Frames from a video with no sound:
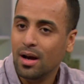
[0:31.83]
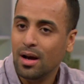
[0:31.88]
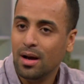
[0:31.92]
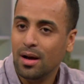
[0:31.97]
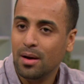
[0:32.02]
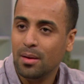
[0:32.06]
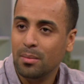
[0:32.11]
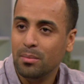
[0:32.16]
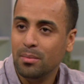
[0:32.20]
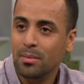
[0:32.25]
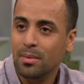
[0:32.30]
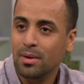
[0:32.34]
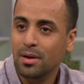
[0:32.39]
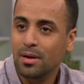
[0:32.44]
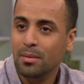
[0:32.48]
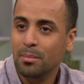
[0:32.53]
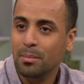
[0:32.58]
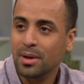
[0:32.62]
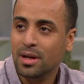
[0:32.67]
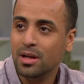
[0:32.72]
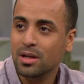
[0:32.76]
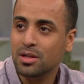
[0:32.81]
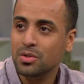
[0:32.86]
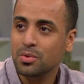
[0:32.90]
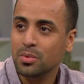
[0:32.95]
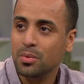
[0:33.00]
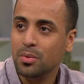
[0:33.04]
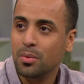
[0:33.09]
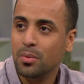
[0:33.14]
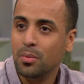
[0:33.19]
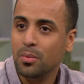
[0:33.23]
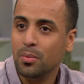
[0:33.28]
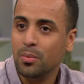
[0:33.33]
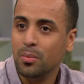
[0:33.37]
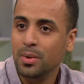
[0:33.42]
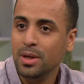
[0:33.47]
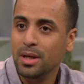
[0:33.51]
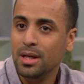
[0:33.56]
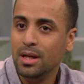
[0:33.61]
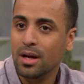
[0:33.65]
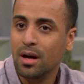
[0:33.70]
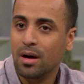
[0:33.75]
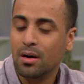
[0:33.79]
um, because
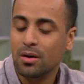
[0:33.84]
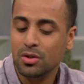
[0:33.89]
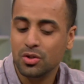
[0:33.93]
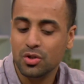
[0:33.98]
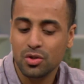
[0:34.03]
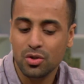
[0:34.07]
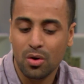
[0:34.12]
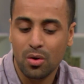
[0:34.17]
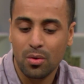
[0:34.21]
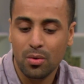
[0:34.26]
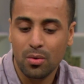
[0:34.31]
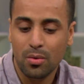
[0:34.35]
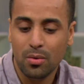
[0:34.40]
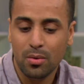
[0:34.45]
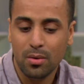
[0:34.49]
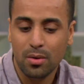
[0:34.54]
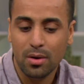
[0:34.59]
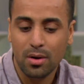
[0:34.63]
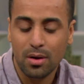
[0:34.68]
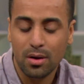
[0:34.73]
we are so.